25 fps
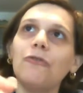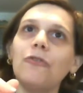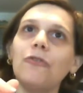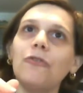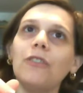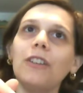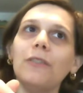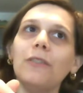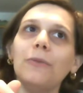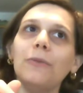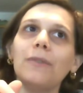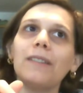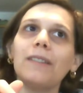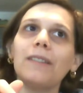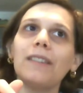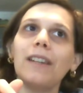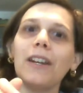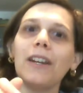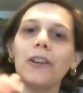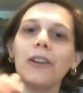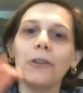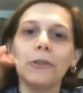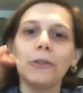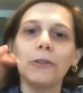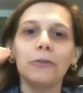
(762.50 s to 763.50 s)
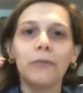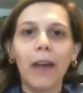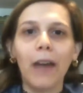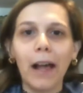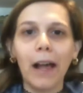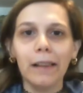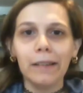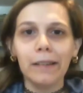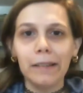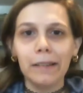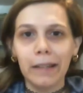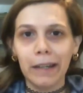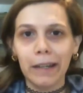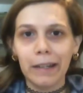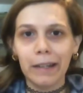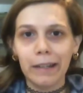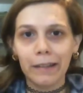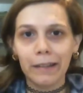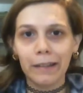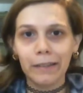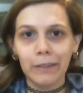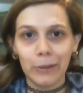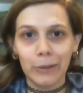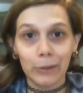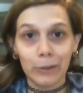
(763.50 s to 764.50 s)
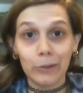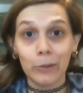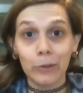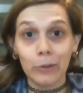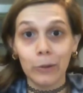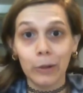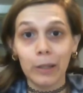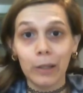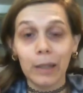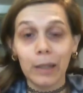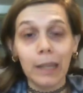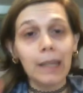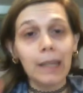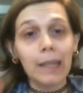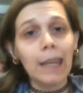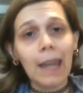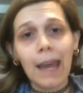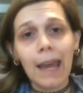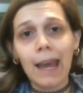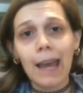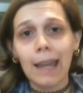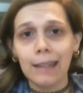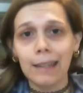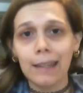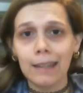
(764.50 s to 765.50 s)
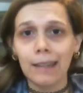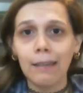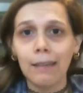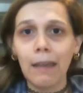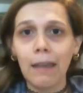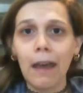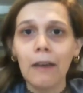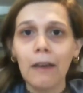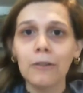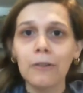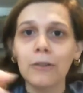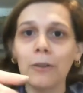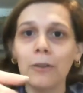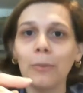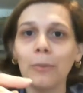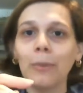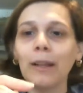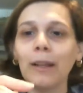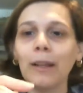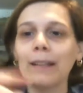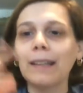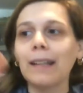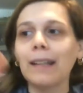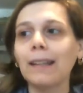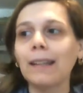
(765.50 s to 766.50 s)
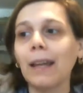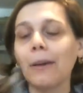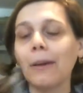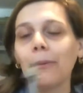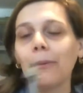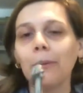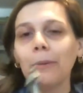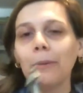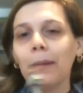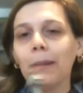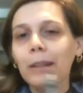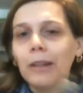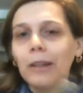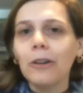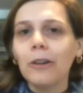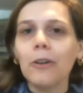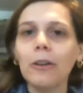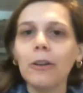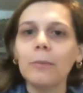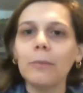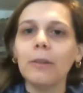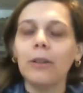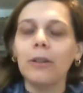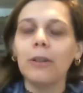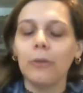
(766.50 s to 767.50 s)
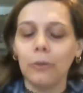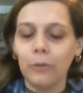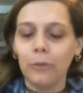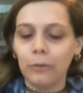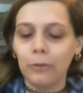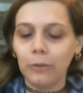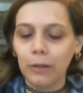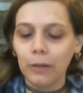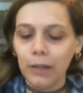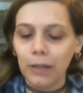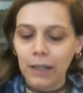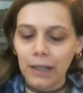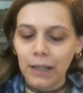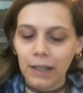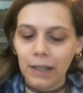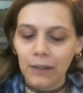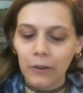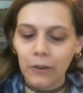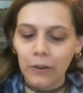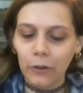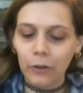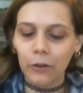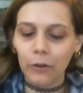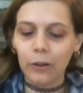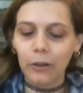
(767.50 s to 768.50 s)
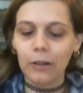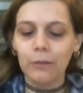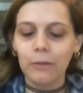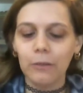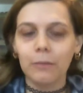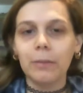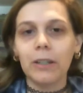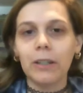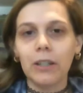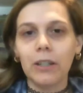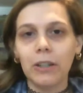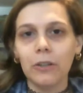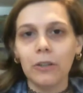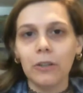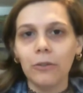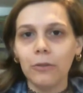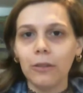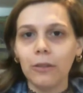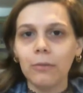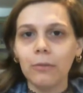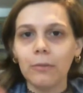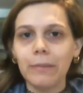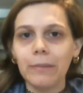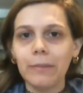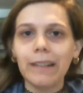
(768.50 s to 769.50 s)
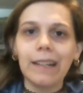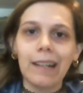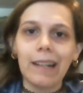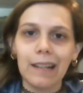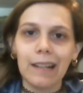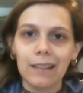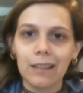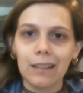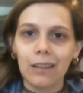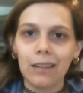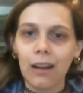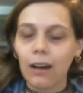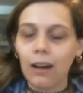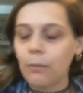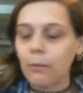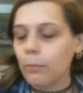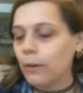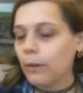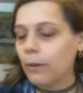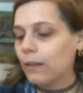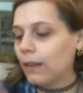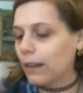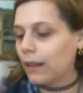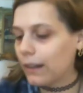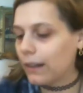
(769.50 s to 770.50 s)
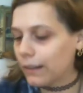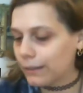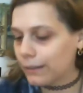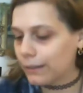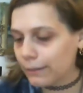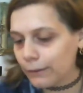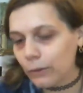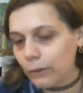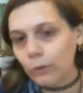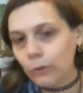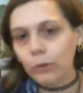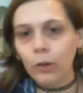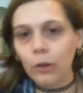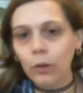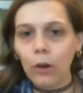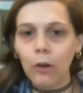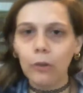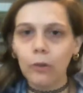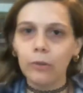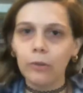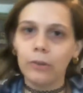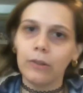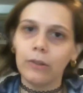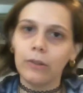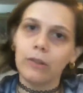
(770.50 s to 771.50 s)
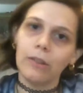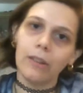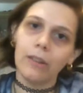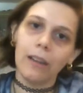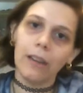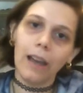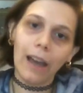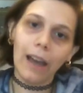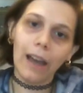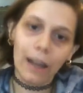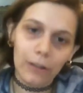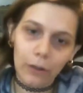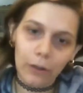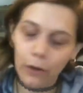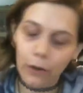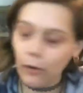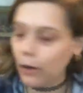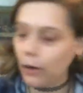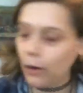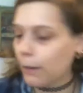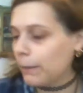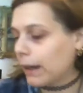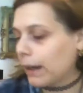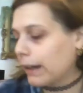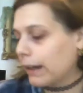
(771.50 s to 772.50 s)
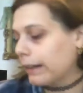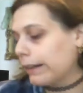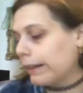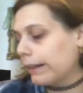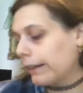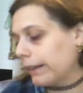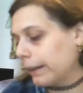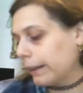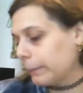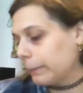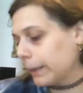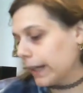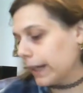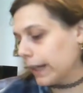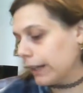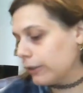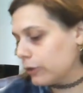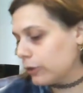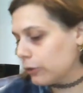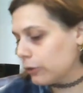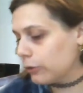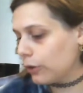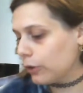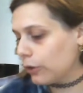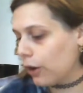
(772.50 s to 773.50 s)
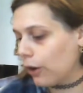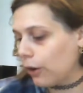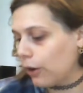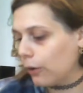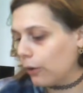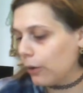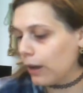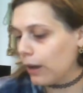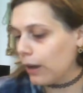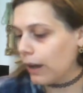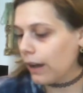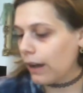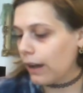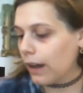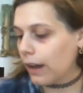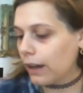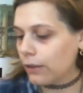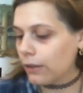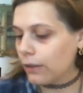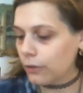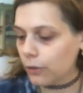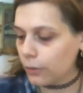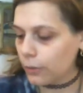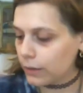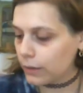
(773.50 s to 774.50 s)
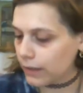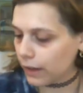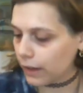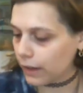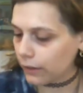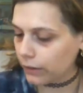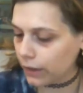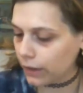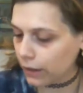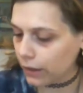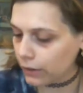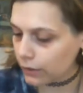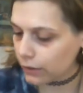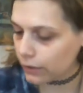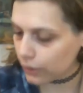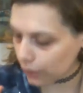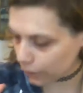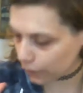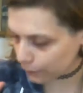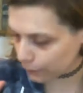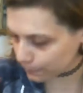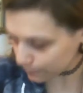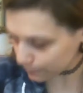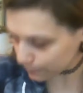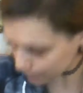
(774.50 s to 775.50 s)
it was like her validating the story, like, yeah, I did that or something like that, you know, it'd be cool or it would be cute. It would be a nice thought. But like, who knows? I'm not going to claim that I do know. I don't know what's out there. So,